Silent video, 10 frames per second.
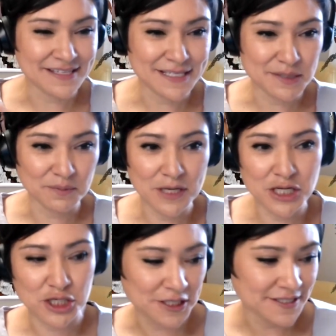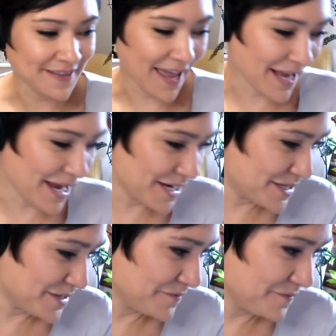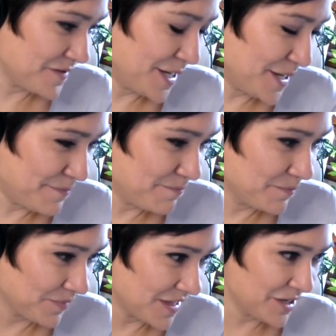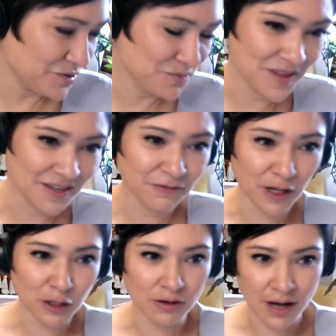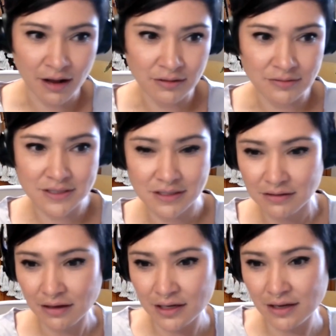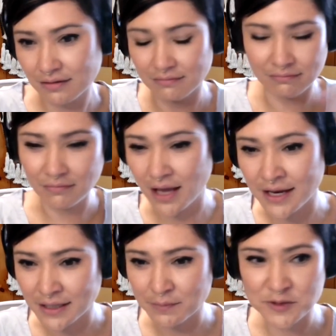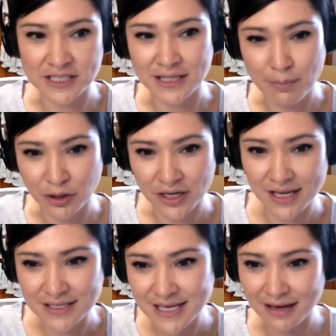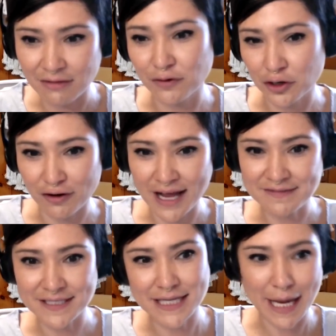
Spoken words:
this diminishes that kind of you know, the follow around any celebrity and taking photographs and